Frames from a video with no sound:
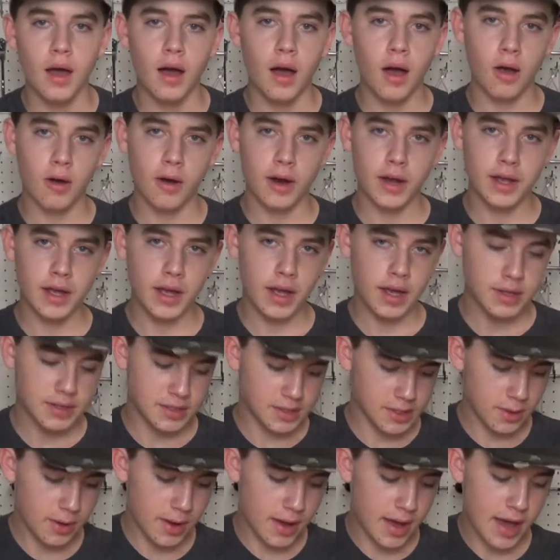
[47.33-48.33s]
All right,
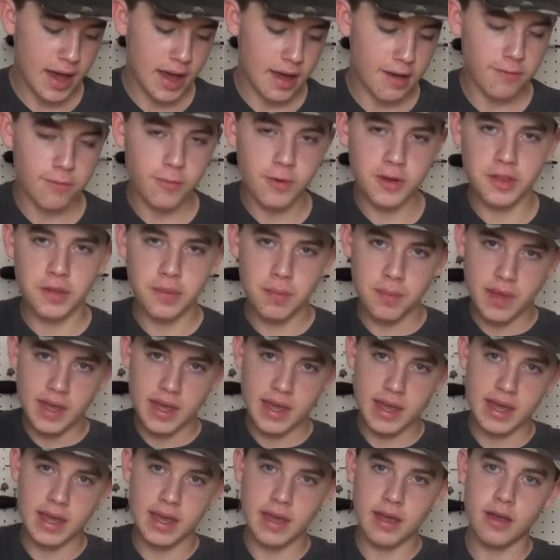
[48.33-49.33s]
guys, so I have with
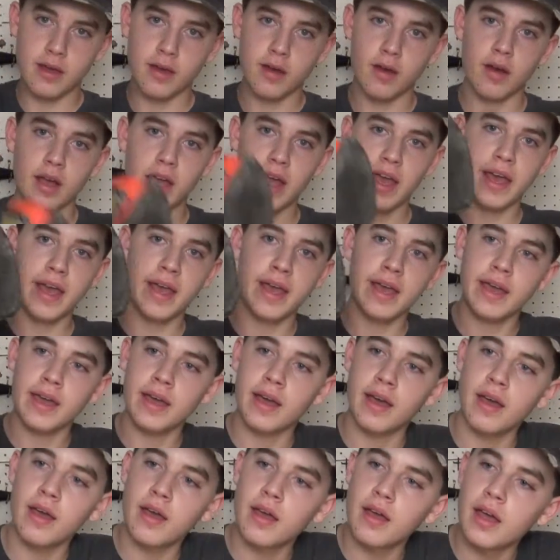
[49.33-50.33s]
me here
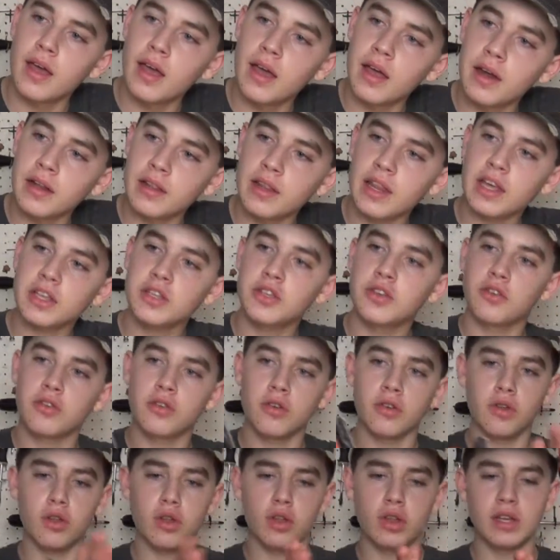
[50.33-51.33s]
an
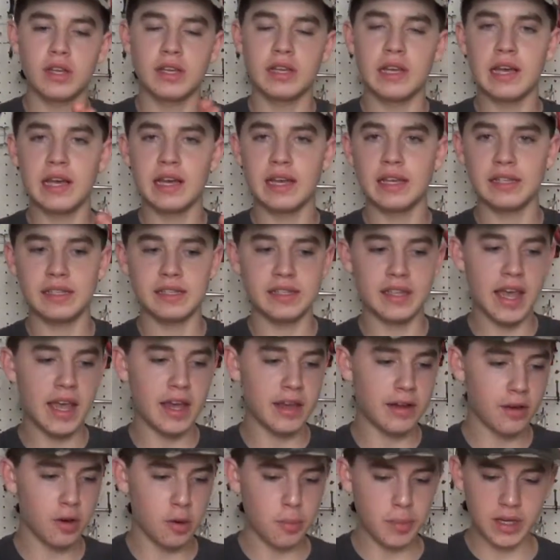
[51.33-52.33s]
electrical
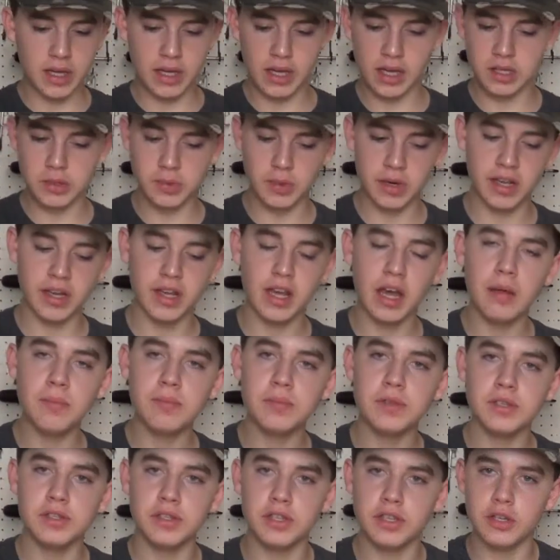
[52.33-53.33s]
sander, because when it
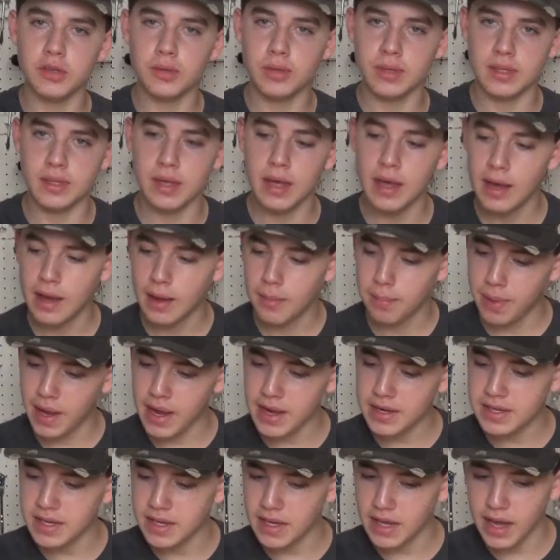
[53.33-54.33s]
comes to
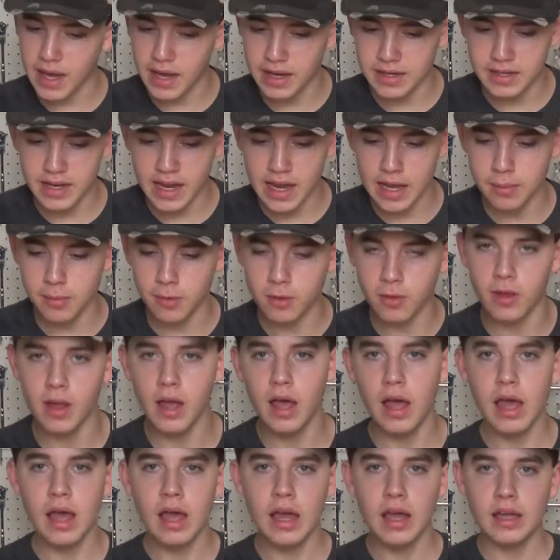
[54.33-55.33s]
painting a table,
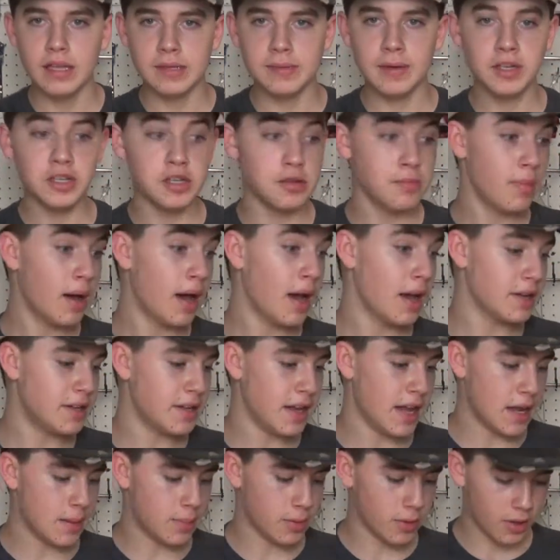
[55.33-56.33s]
especially my
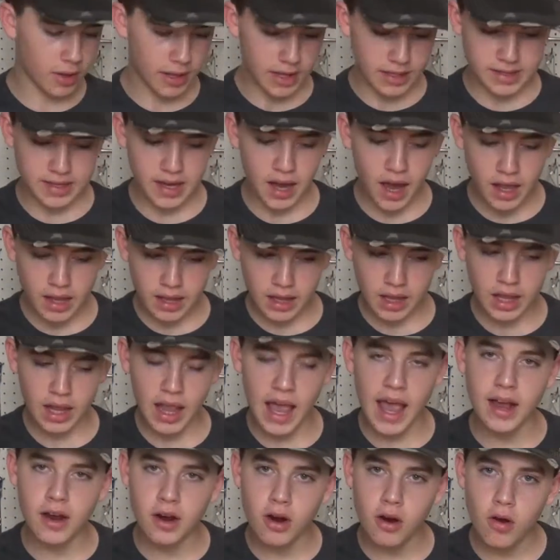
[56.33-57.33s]
table, it's got
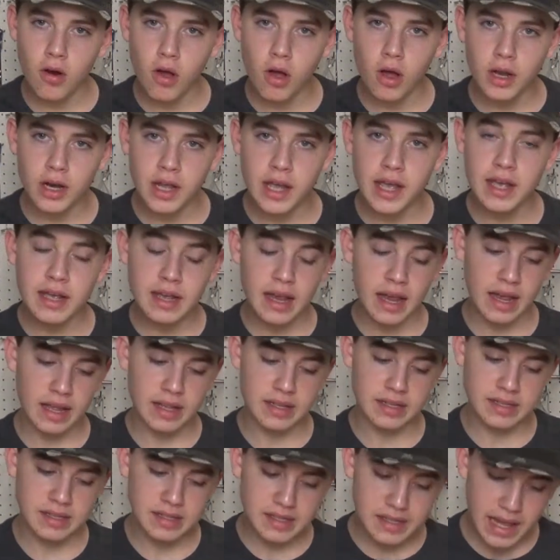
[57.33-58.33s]
lacquer on it
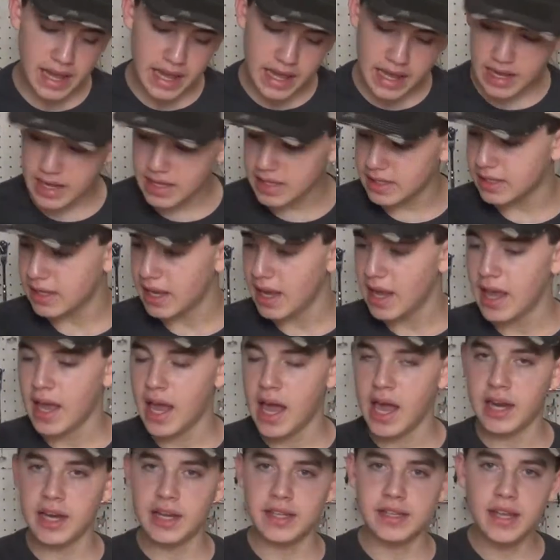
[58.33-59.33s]
and stains,
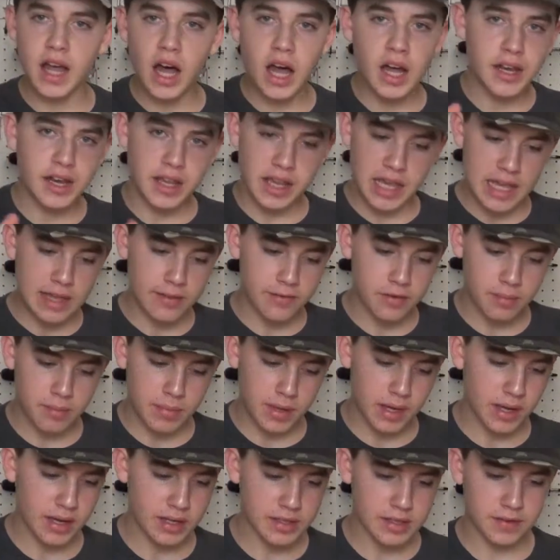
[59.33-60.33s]
and it's uneven
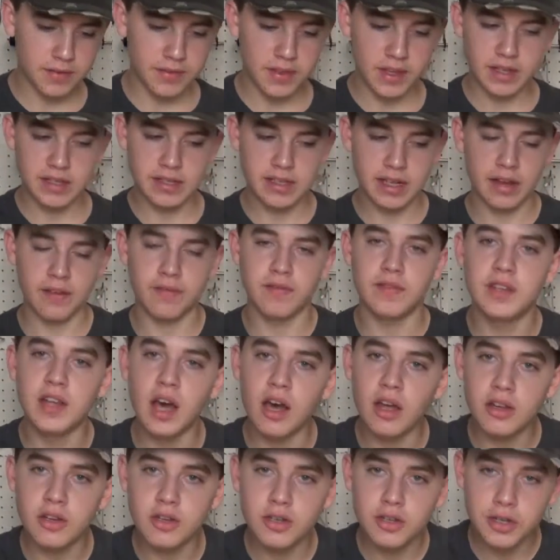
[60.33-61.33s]
because of things that I've
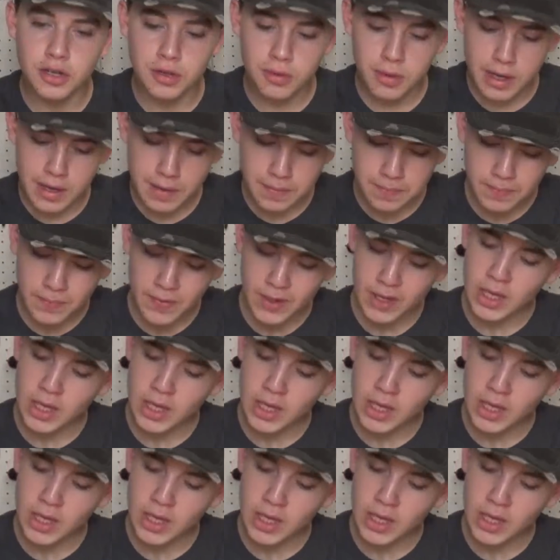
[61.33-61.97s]
done to it.